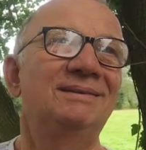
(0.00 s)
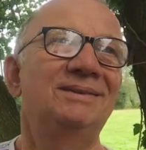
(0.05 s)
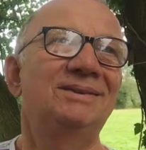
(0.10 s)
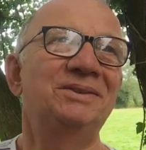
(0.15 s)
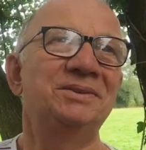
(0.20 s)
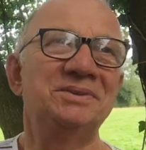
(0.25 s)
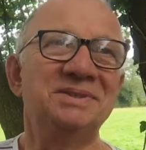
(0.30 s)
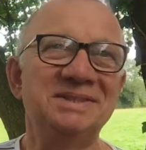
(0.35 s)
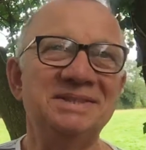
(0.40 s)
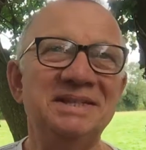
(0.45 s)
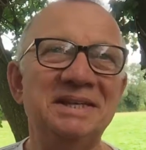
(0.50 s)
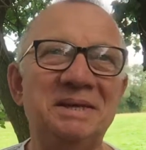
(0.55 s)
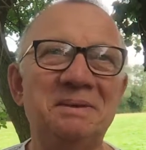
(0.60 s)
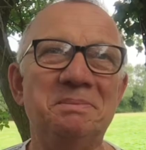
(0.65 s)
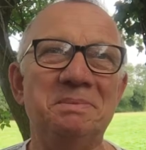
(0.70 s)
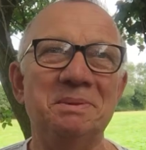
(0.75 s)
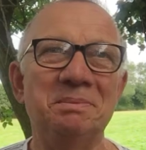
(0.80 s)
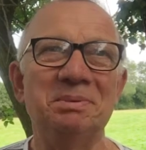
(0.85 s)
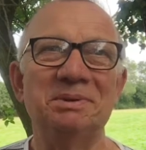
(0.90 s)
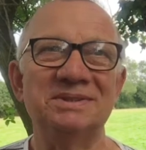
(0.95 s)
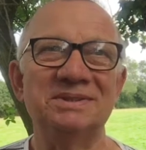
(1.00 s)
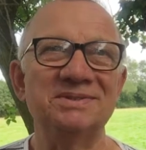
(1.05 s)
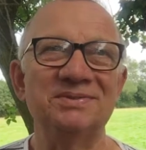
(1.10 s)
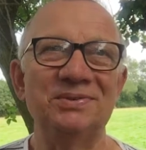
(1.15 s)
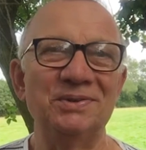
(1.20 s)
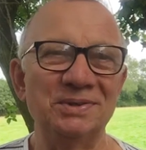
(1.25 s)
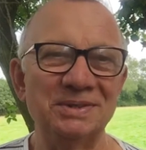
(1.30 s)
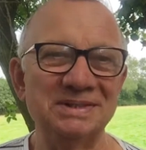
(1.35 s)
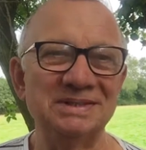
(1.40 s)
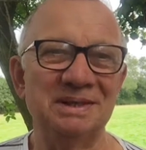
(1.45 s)
see me, because
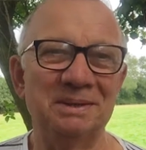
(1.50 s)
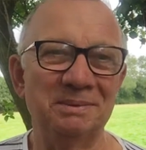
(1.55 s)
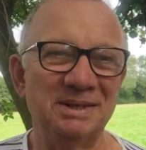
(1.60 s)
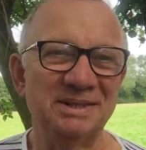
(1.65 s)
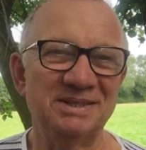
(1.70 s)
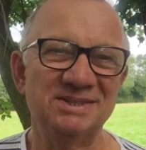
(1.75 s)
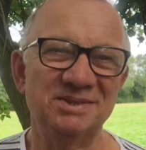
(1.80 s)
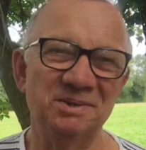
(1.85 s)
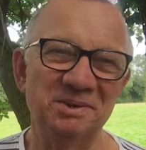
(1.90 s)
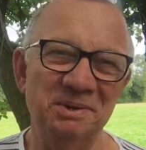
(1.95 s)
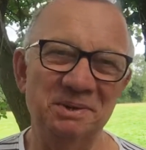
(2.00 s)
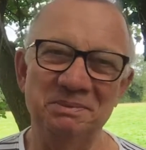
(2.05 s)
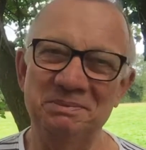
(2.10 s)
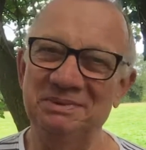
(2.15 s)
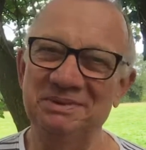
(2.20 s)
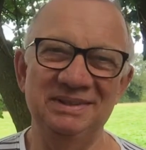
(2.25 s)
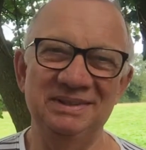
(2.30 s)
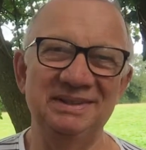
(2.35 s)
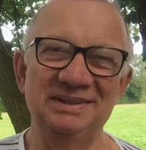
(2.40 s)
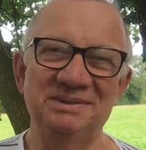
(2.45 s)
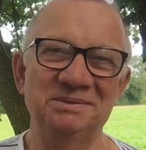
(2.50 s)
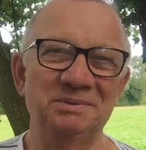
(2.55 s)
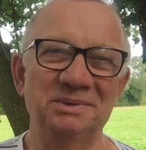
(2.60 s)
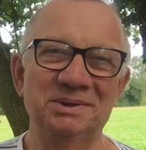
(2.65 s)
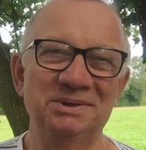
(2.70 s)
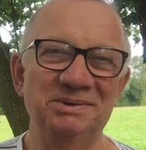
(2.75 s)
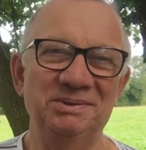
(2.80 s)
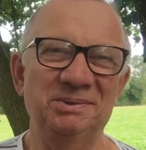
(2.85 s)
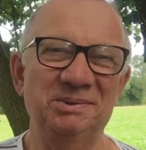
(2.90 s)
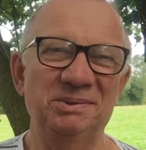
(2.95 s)
first time I saw him, didn't want
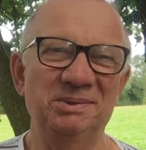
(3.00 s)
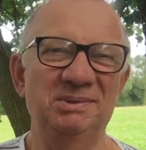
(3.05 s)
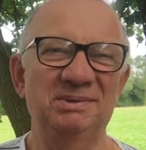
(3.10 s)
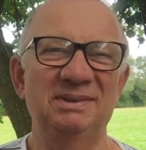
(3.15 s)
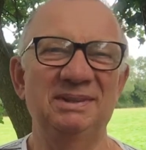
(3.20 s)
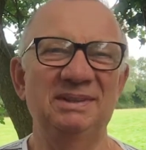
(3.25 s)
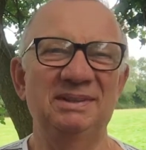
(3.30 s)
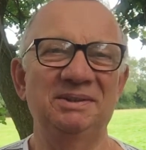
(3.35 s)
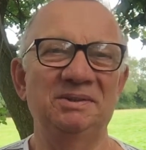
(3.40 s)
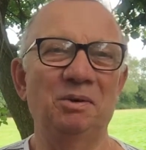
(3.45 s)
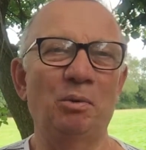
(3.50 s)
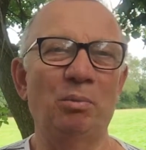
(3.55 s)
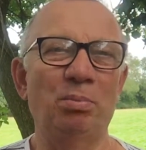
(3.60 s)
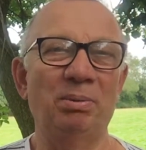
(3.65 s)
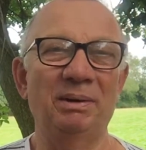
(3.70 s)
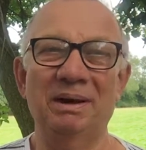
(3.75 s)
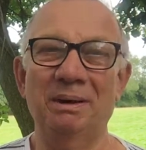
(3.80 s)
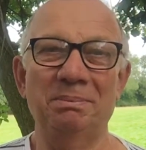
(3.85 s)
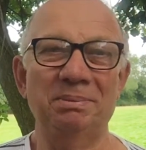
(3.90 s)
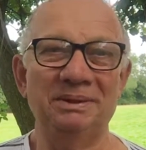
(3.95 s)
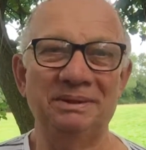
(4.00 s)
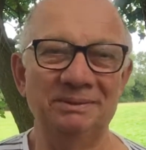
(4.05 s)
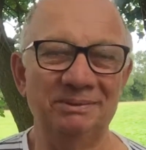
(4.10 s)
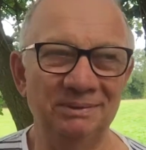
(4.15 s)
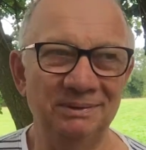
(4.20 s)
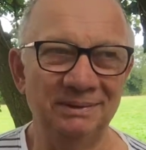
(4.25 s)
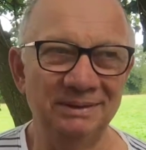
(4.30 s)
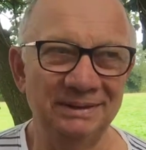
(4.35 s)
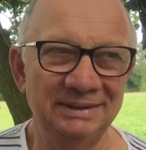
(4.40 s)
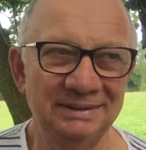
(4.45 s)
to talk, didn't open up at
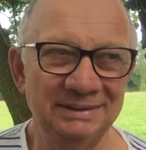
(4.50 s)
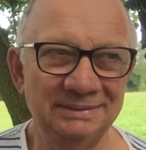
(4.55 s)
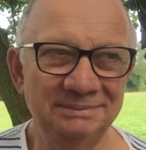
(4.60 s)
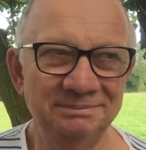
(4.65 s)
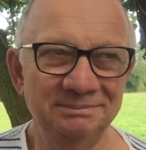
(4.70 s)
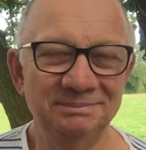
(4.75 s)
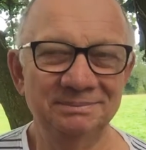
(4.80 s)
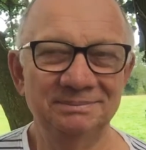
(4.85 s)
all, didn't.